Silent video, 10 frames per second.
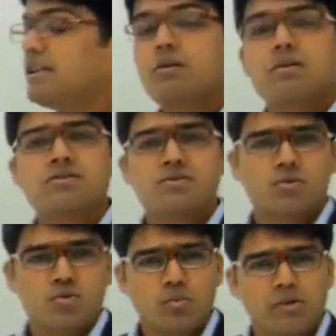equals to
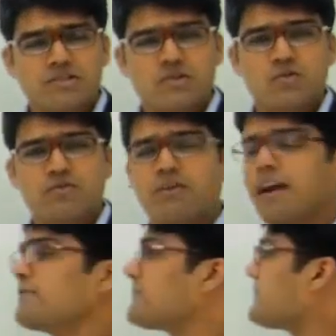2 plus root
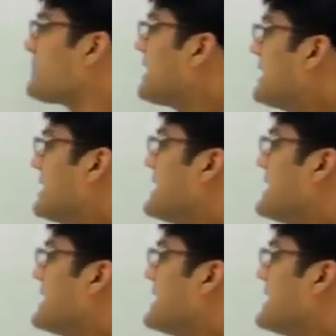5,